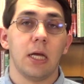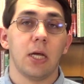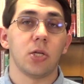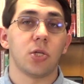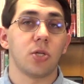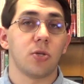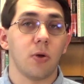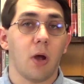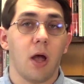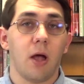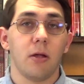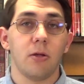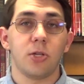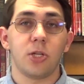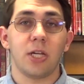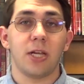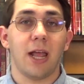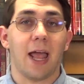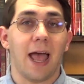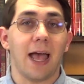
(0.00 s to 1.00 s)

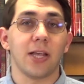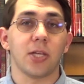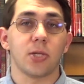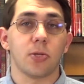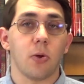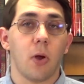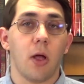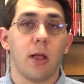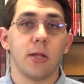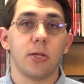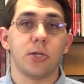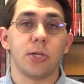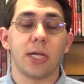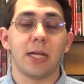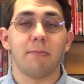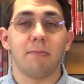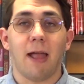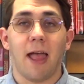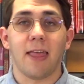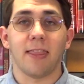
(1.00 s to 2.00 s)
astrology, astrology,
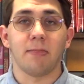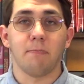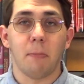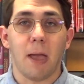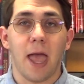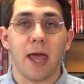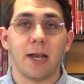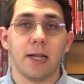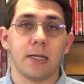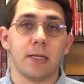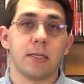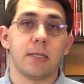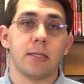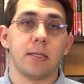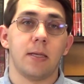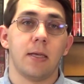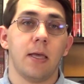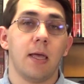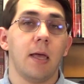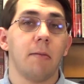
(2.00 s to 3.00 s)
and mathematics.